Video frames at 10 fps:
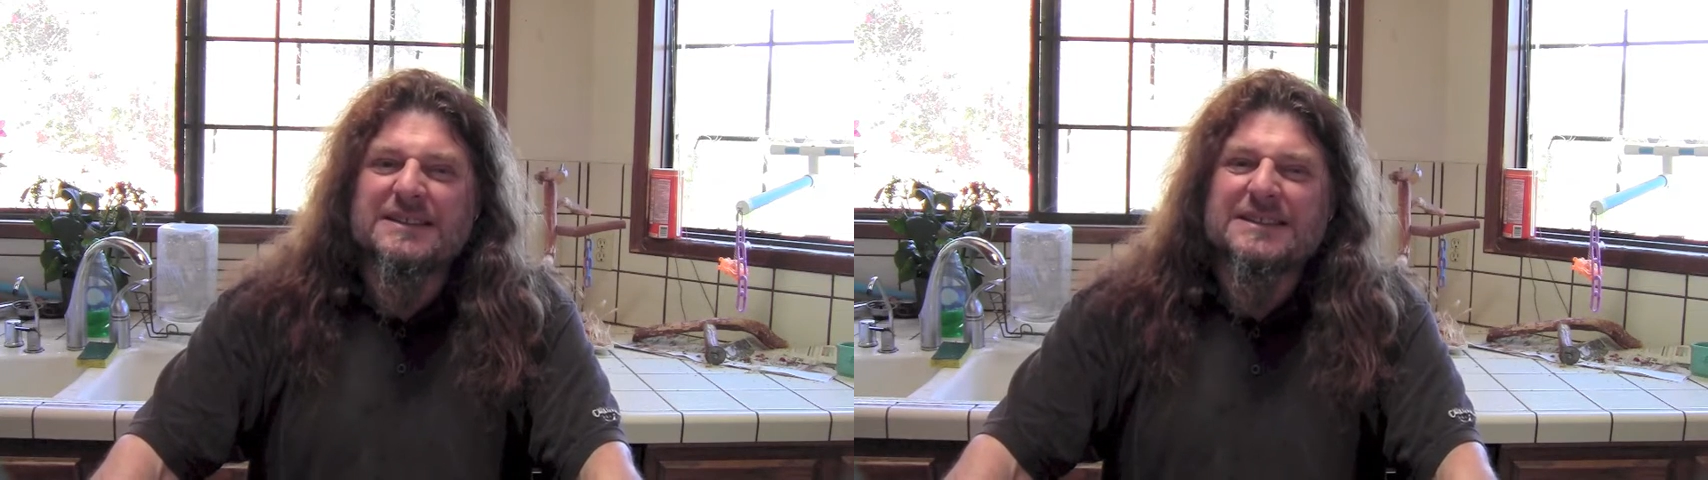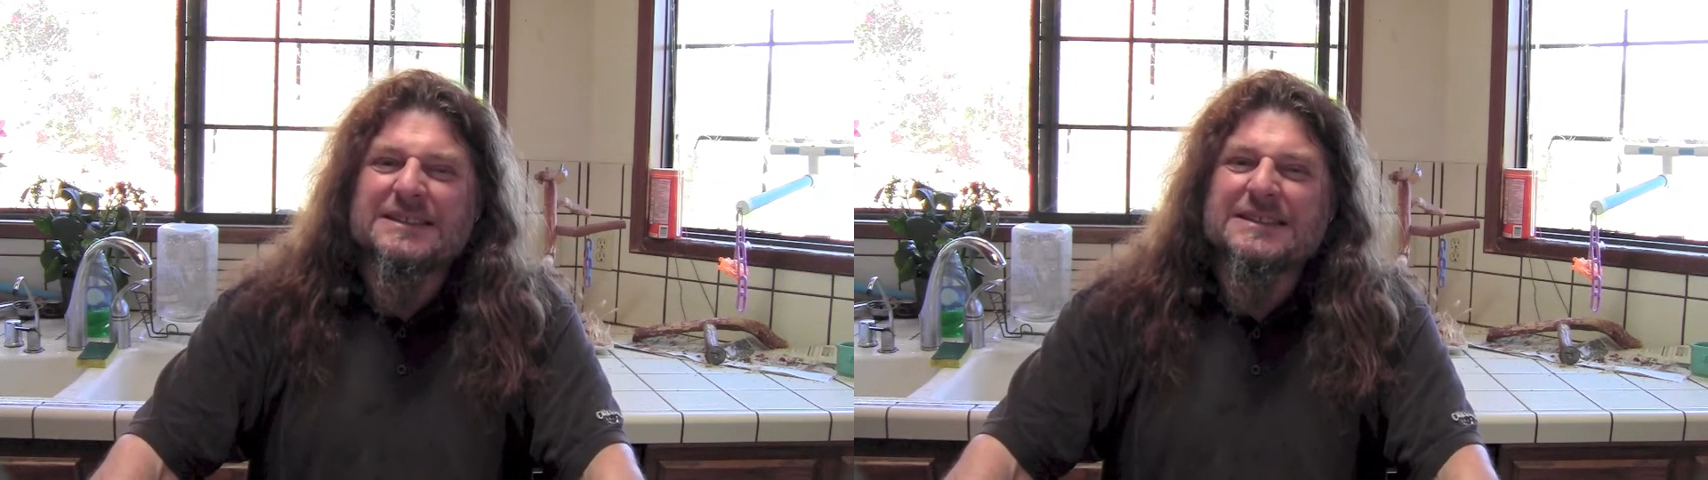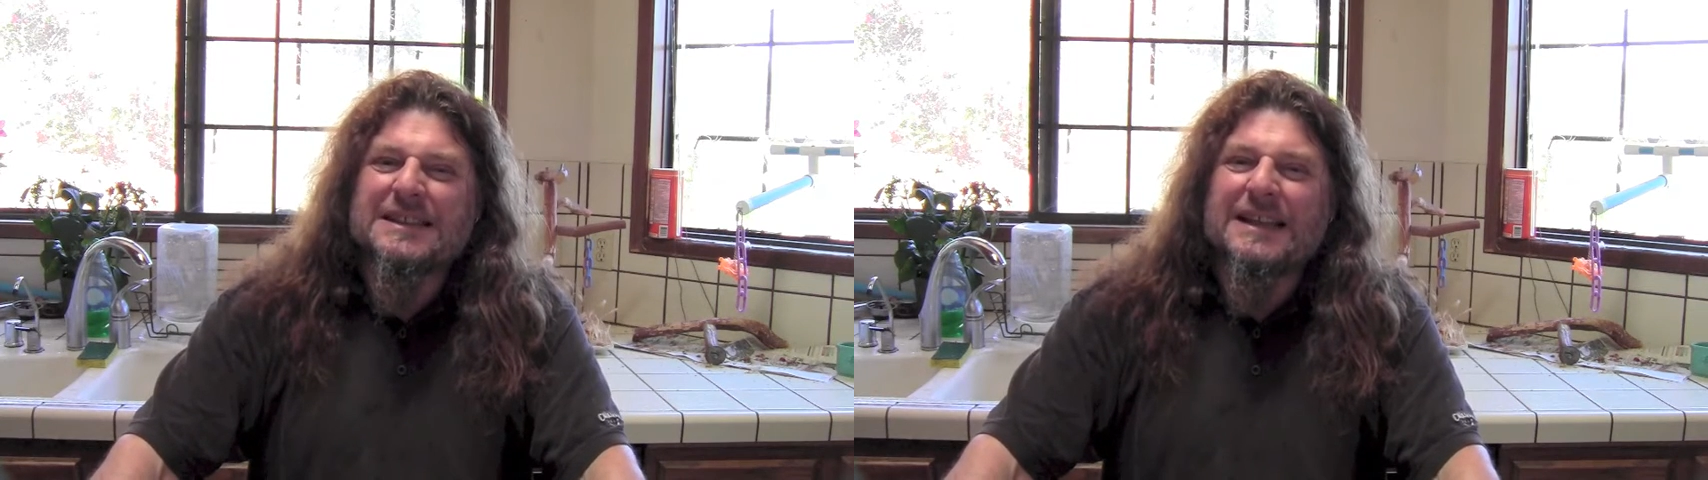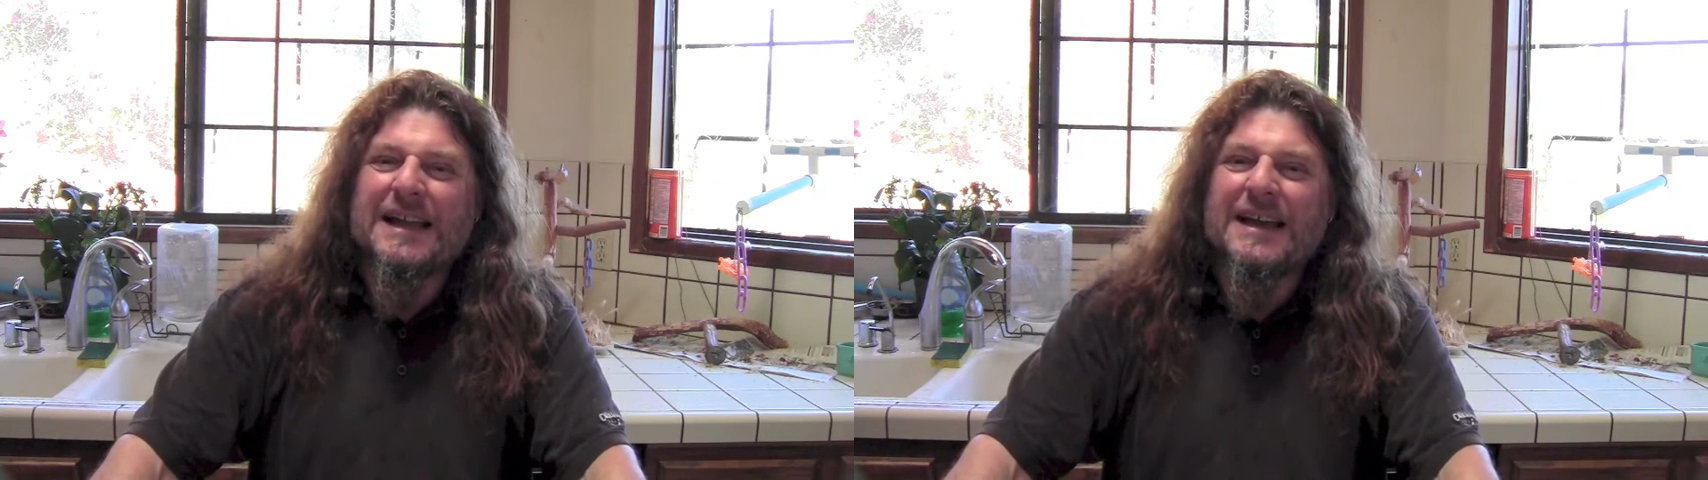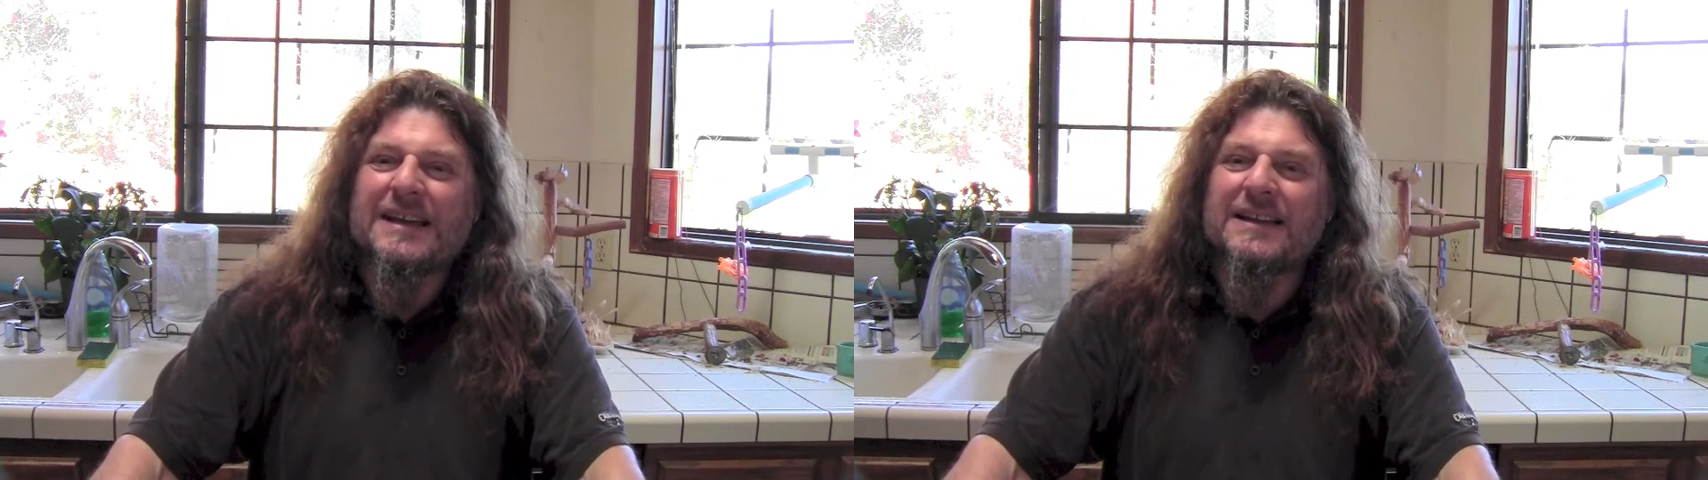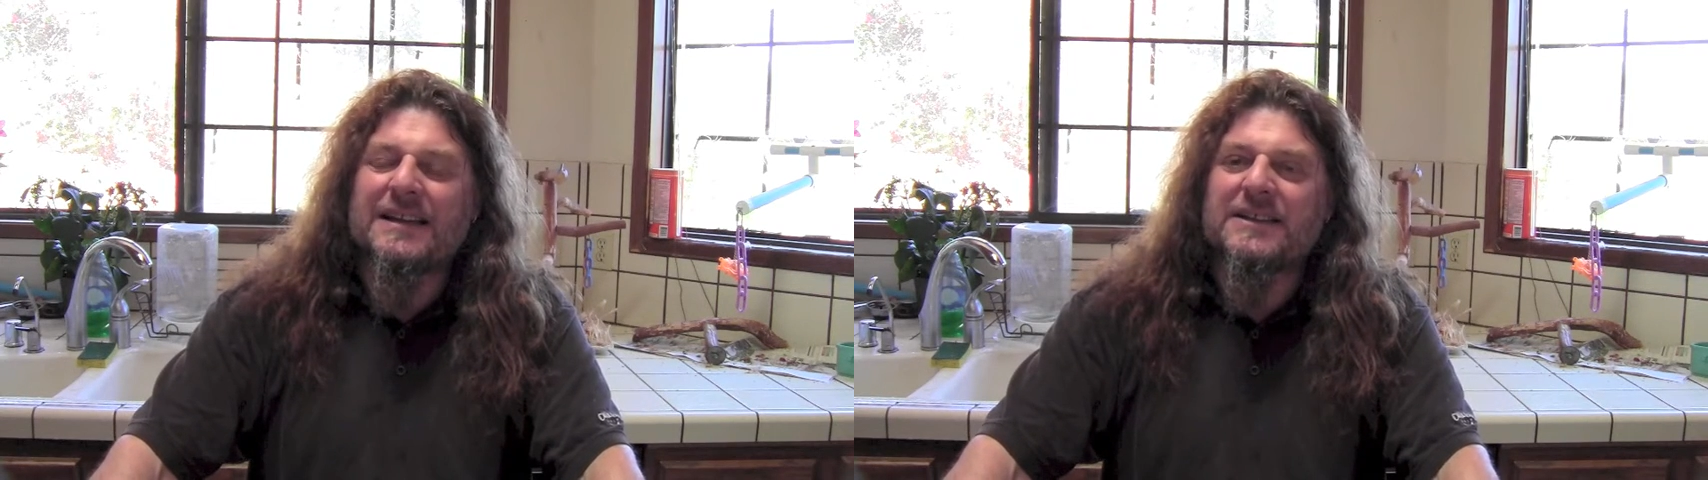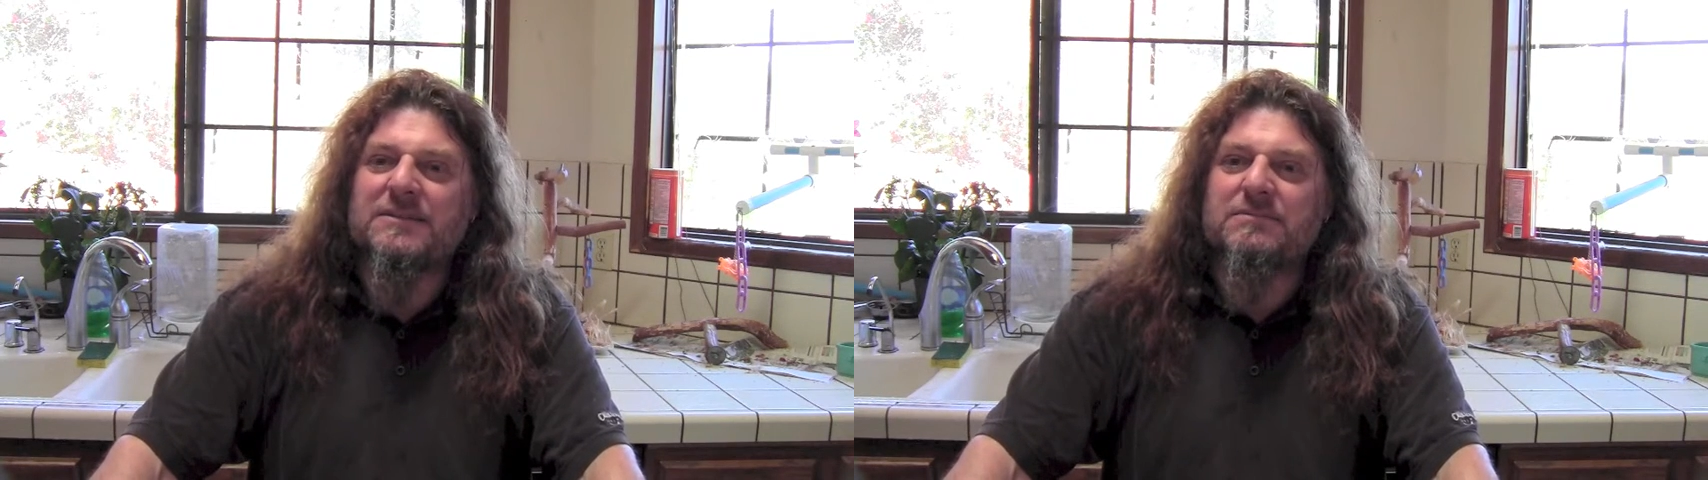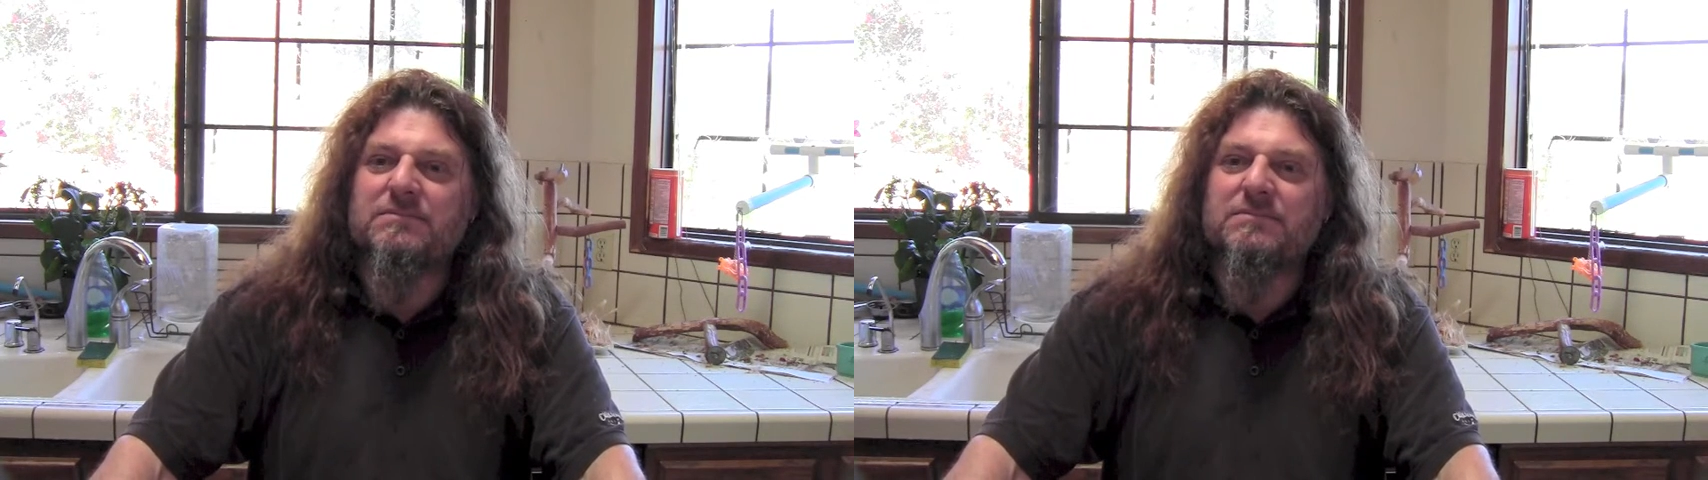slightly